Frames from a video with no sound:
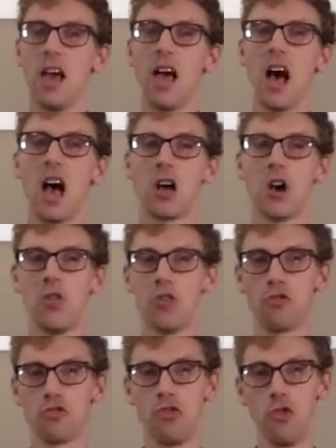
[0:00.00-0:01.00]
and going
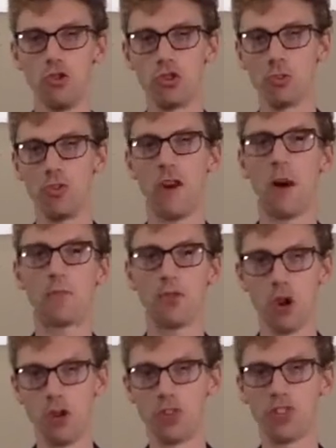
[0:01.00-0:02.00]
through some of our
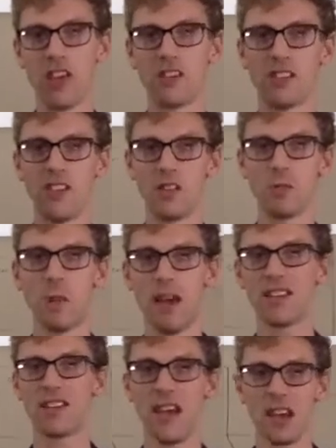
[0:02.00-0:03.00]
processes,
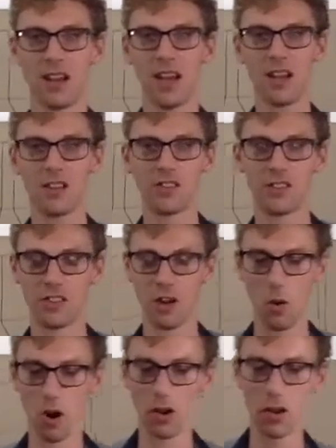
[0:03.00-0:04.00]
best techniques and
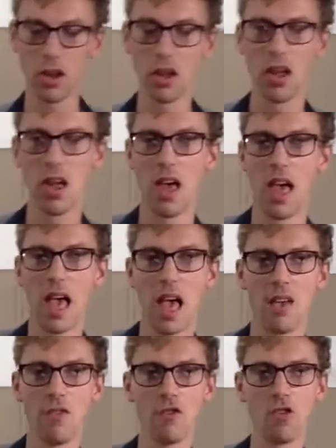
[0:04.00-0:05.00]
so on.
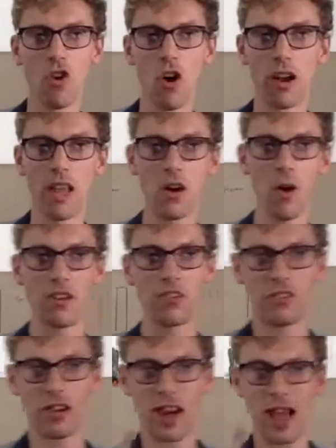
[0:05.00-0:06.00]
If you've got any
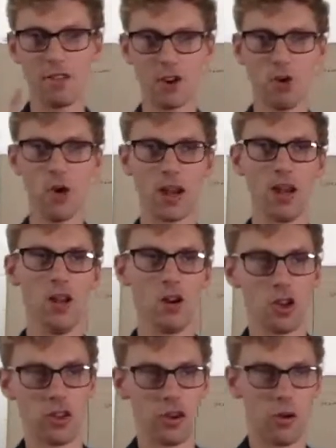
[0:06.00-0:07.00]
questions, I'm going to have a quick
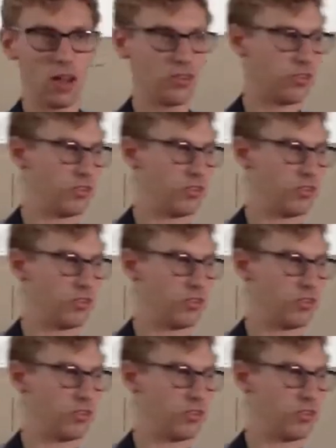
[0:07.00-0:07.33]
look at the questions